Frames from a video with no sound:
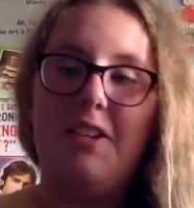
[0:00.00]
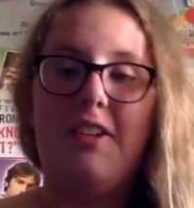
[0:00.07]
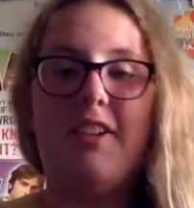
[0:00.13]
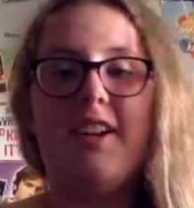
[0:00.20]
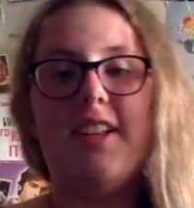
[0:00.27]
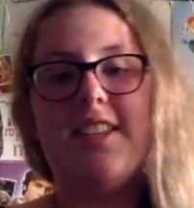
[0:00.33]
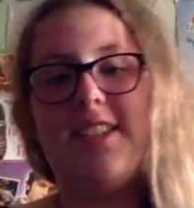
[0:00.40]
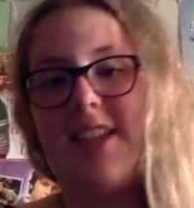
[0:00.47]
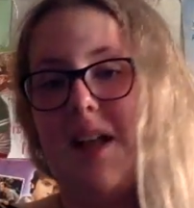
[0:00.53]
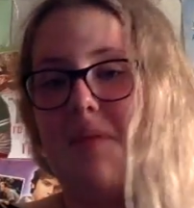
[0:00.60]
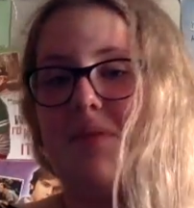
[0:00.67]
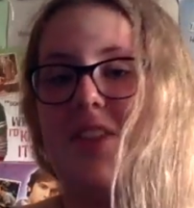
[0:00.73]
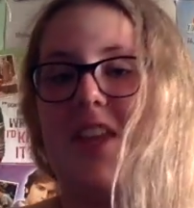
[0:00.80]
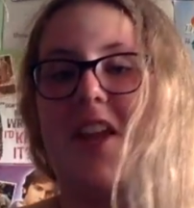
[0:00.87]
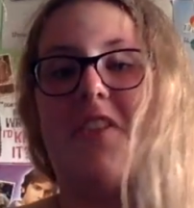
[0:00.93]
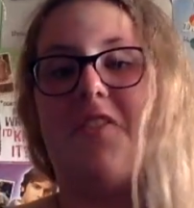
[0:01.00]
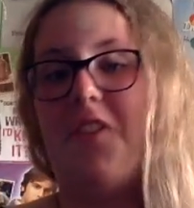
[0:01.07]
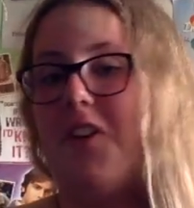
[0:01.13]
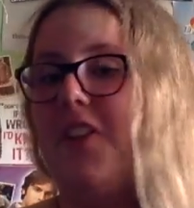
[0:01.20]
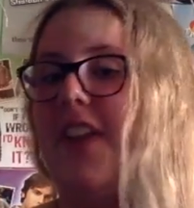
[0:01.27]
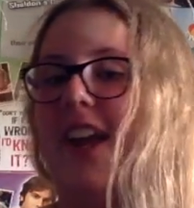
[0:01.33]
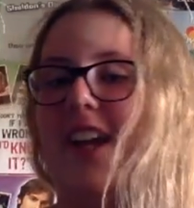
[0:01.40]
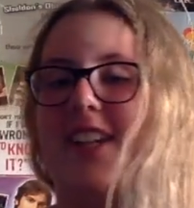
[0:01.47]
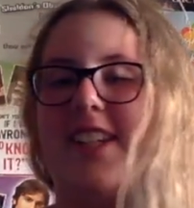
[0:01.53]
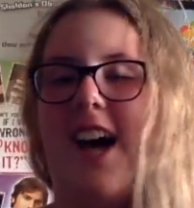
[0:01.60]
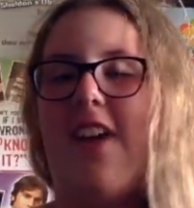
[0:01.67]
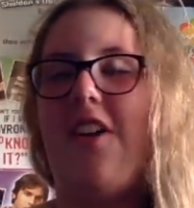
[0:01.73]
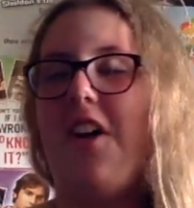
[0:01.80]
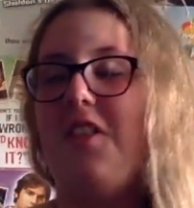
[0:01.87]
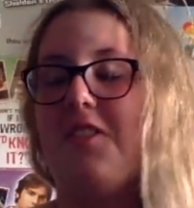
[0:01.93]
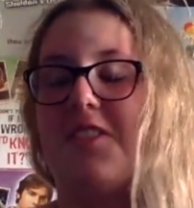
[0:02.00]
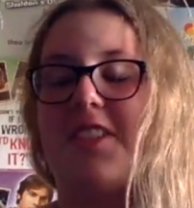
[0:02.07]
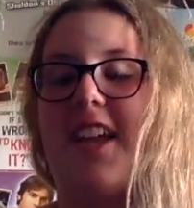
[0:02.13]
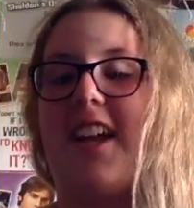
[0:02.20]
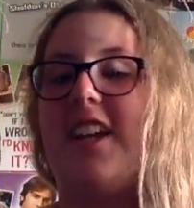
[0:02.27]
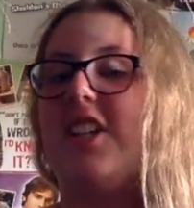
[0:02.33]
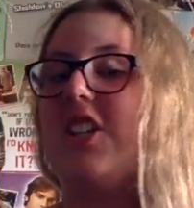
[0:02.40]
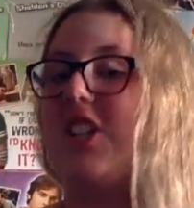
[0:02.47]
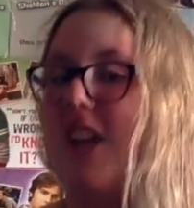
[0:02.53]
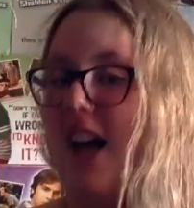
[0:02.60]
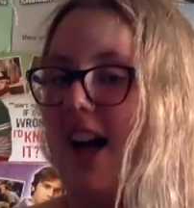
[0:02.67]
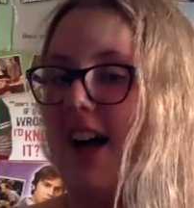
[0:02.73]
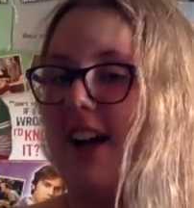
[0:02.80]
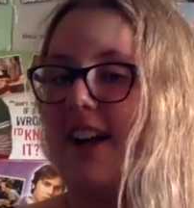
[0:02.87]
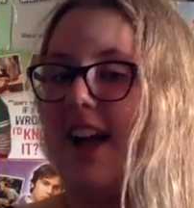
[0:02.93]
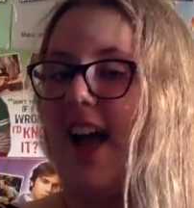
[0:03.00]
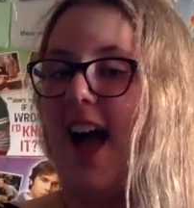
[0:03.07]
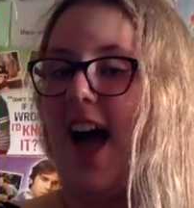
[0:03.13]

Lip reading: who got something for that guitar that looks like a shark?